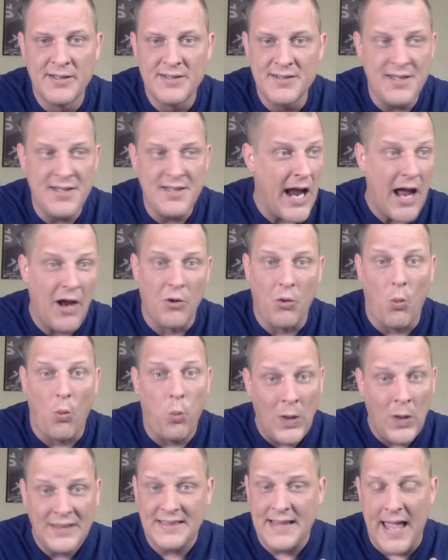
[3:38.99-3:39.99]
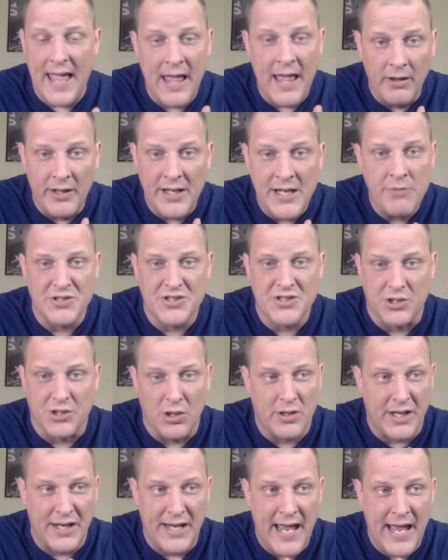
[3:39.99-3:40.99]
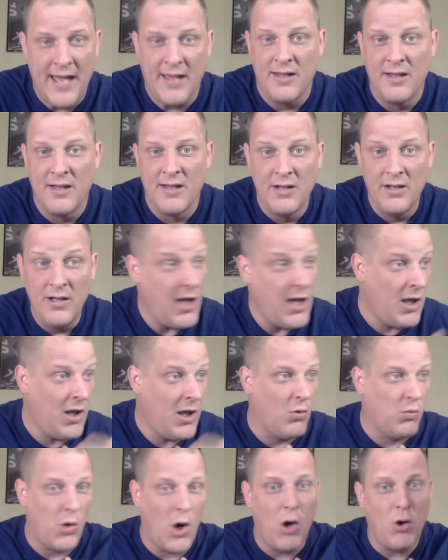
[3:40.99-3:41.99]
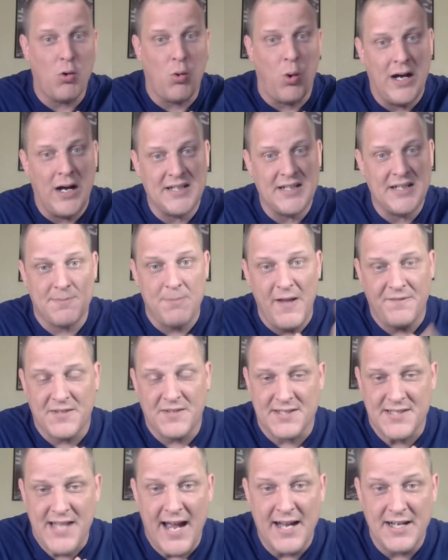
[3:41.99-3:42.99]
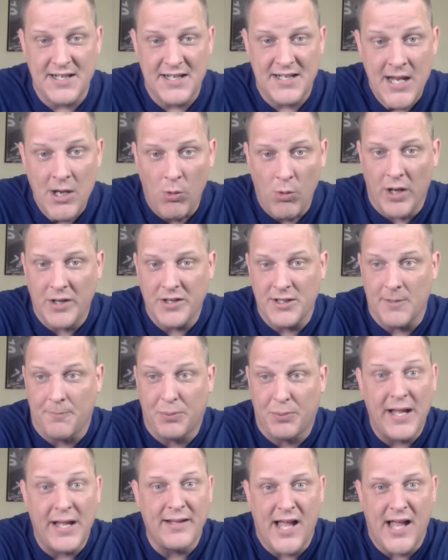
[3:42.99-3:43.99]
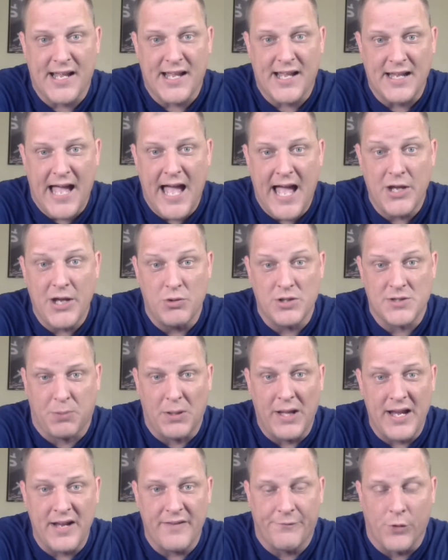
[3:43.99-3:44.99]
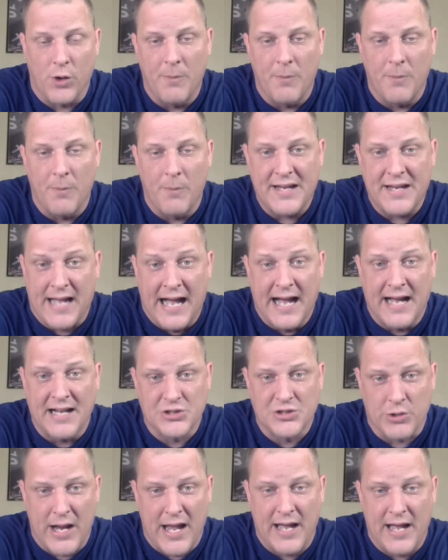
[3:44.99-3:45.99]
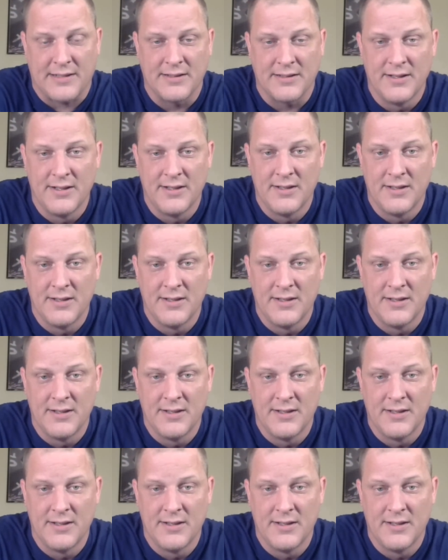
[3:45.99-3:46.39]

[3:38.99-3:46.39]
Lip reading: So I don't know what the hell he was looking at. Oh, Roquan Smith decided he wanted to play like a guy who was playing for a big contract.